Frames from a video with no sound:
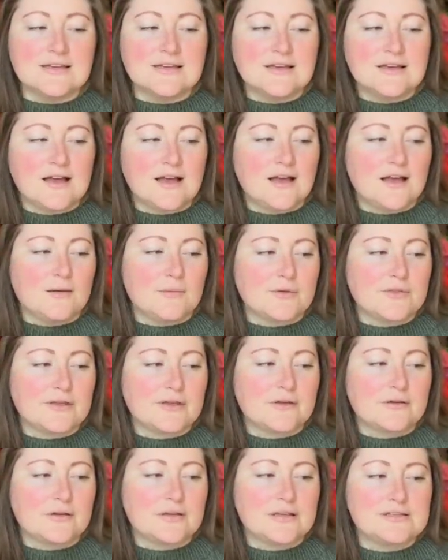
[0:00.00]
I
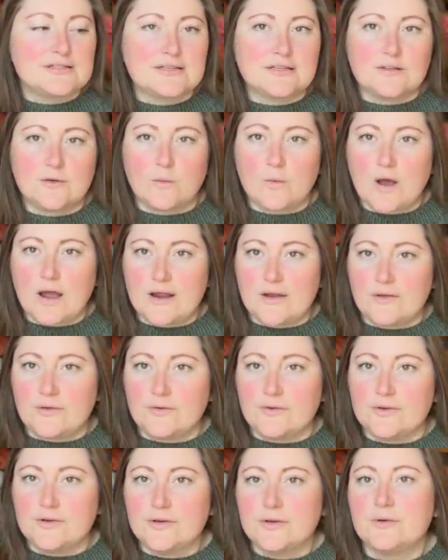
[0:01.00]
think Into the
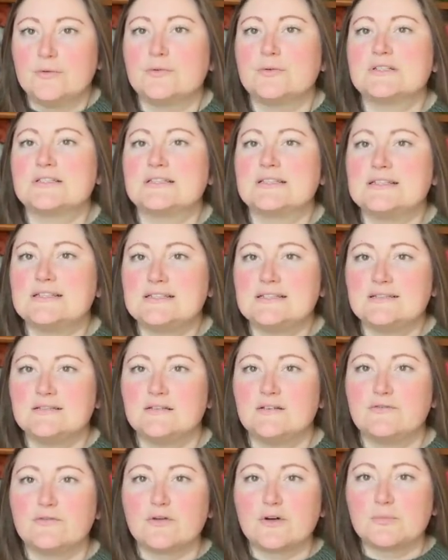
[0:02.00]
Wild was the
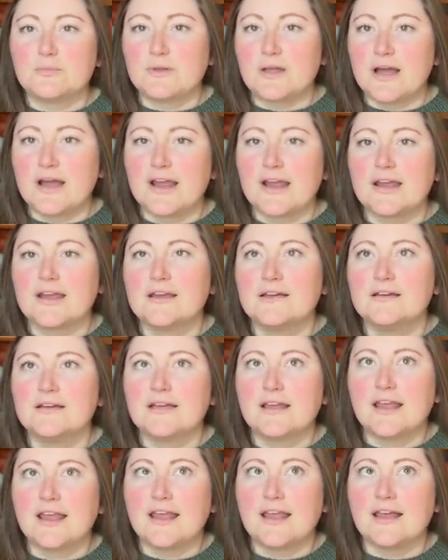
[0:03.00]
4-ply
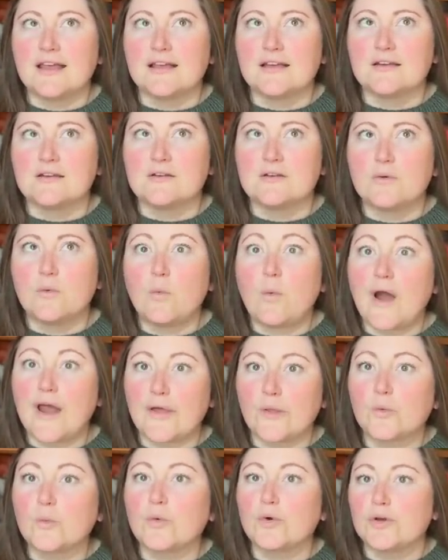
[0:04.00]
and
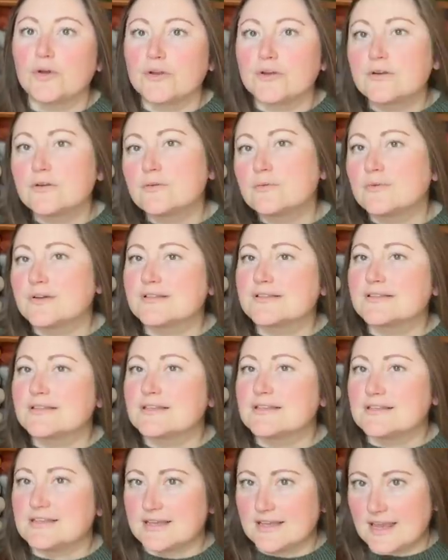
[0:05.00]
Wildwood was the
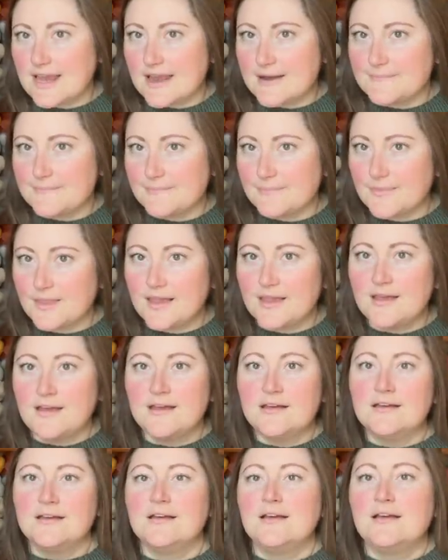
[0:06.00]
DK,
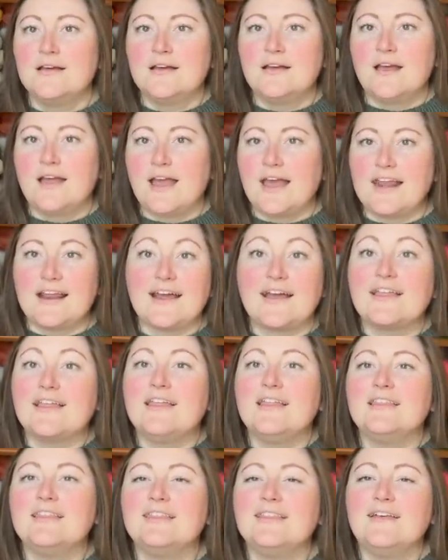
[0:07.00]
and I
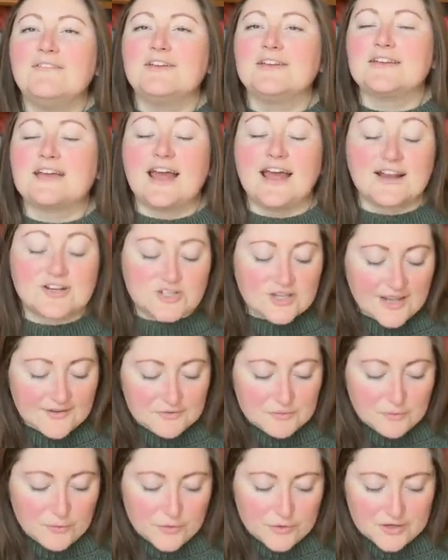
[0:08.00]
love it. I actually
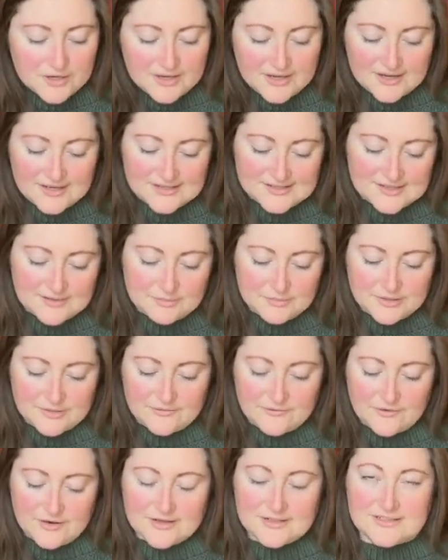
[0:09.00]
haven't worn it yet because I've been
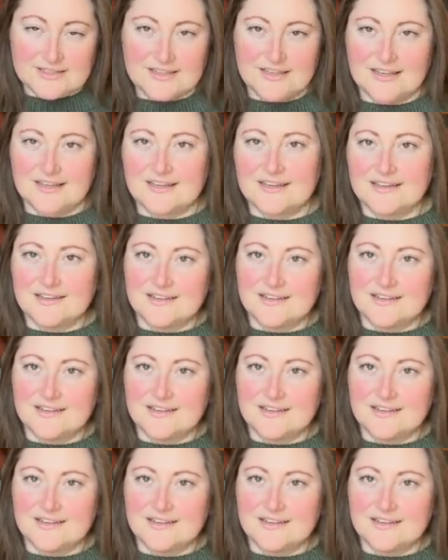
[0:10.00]
afraid to like